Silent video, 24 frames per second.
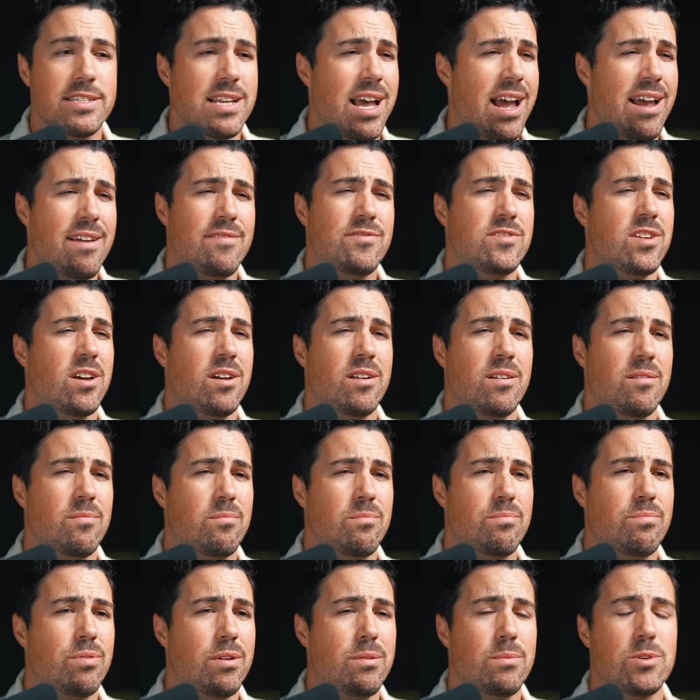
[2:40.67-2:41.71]
I have done
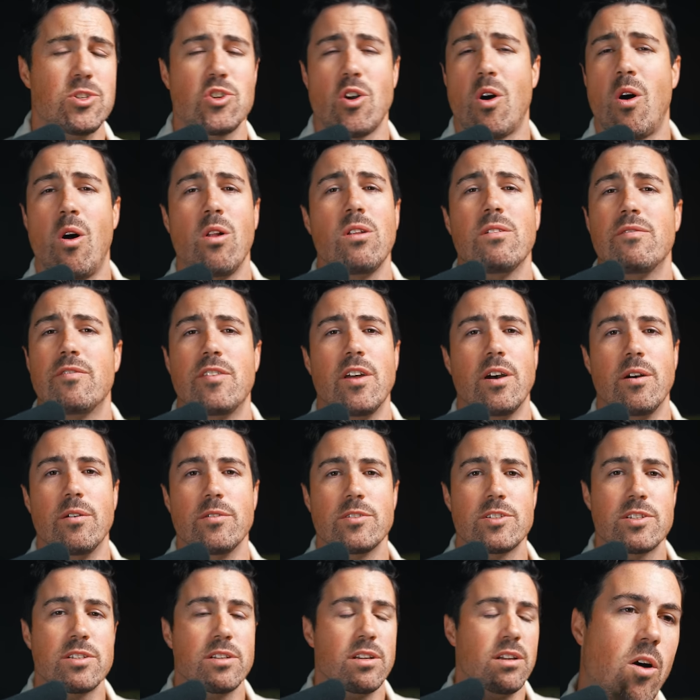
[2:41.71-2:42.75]
pretty much all of
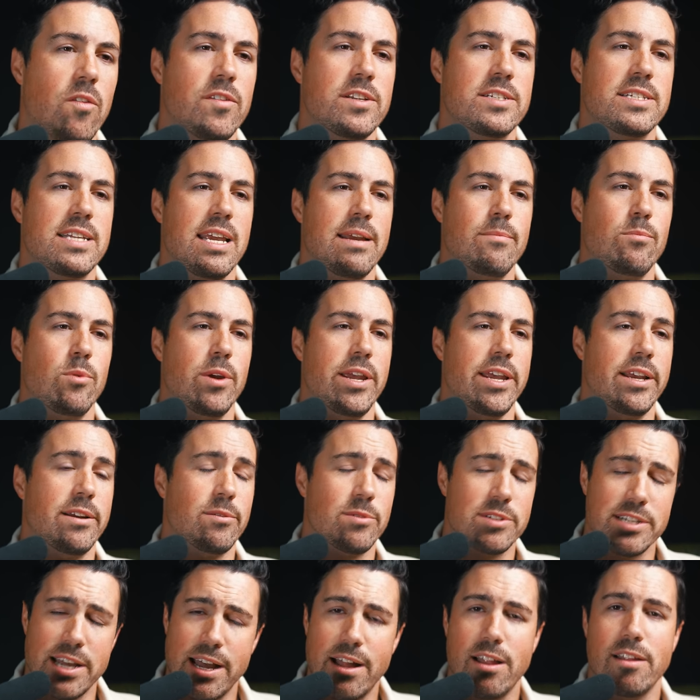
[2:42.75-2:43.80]
those all in the same week. It
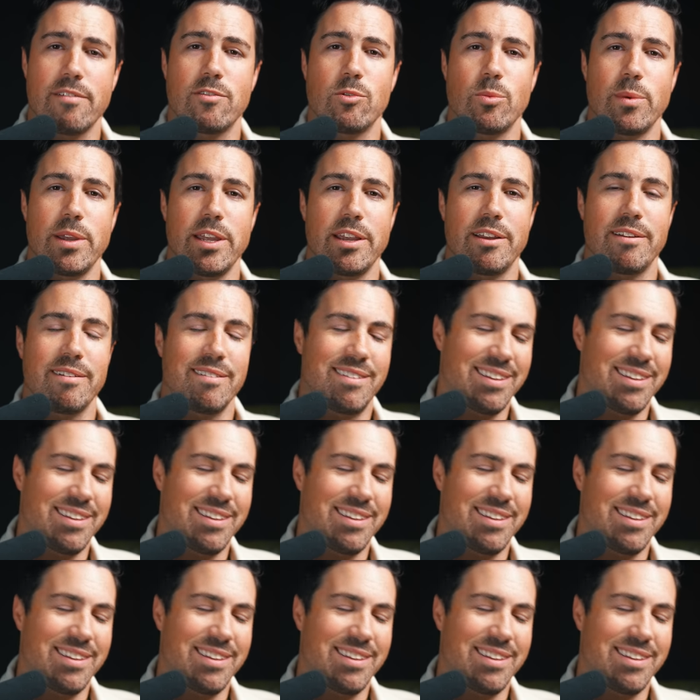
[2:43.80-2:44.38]
was a hell of a week.